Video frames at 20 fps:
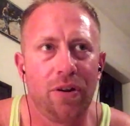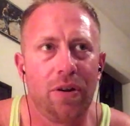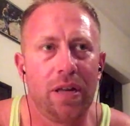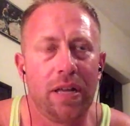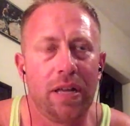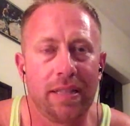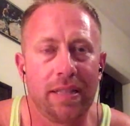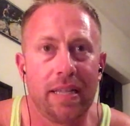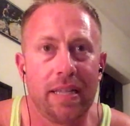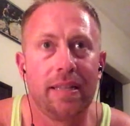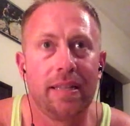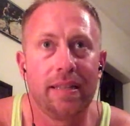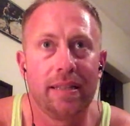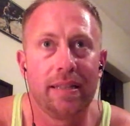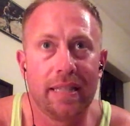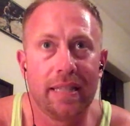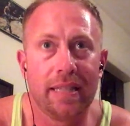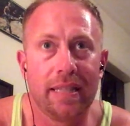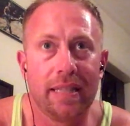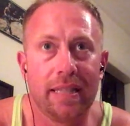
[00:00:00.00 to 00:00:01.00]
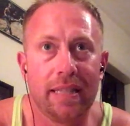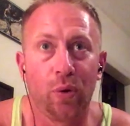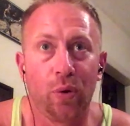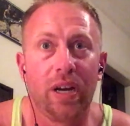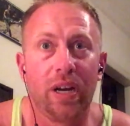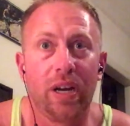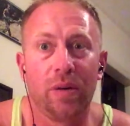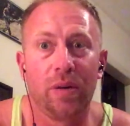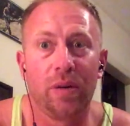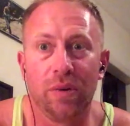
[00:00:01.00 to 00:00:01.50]
and then I'm
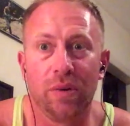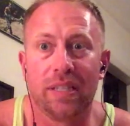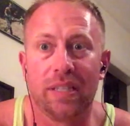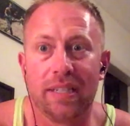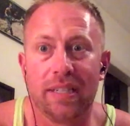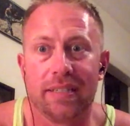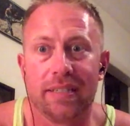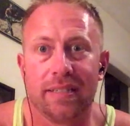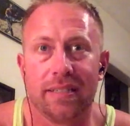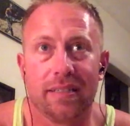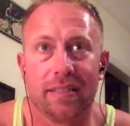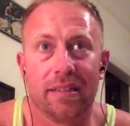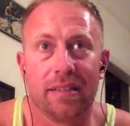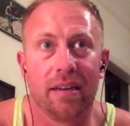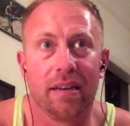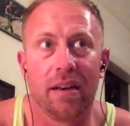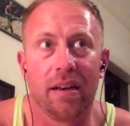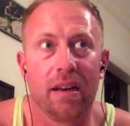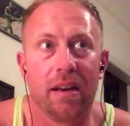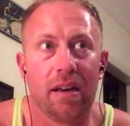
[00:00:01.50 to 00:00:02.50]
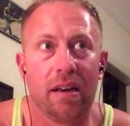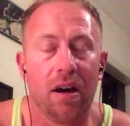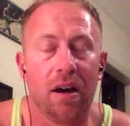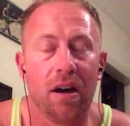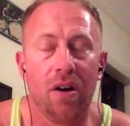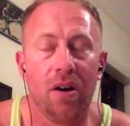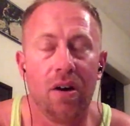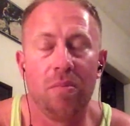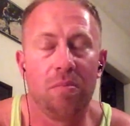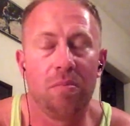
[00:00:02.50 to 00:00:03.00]
greeted with this
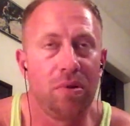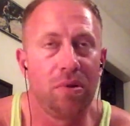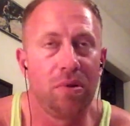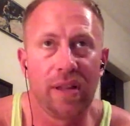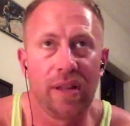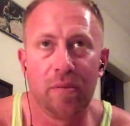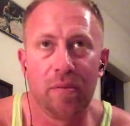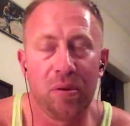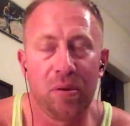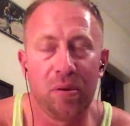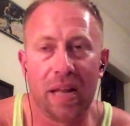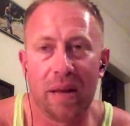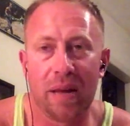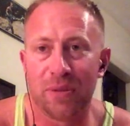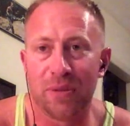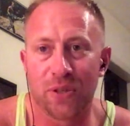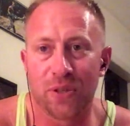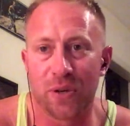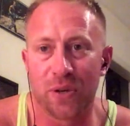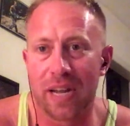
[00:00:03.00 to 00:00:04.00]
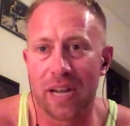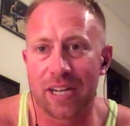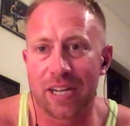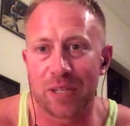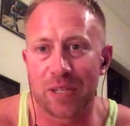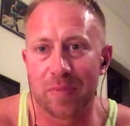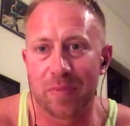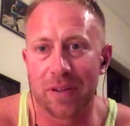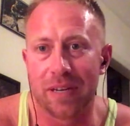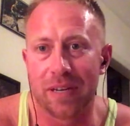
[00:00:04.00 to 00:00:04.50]
unbelievable episode of
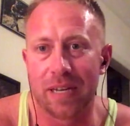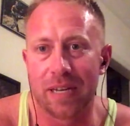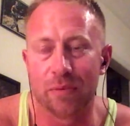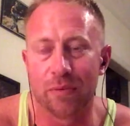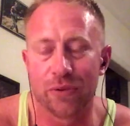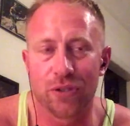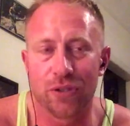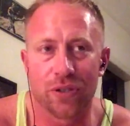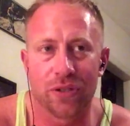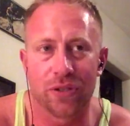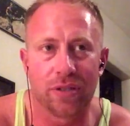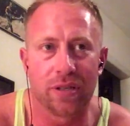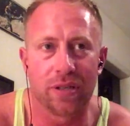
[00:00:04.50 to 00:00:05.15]
X-Men. It was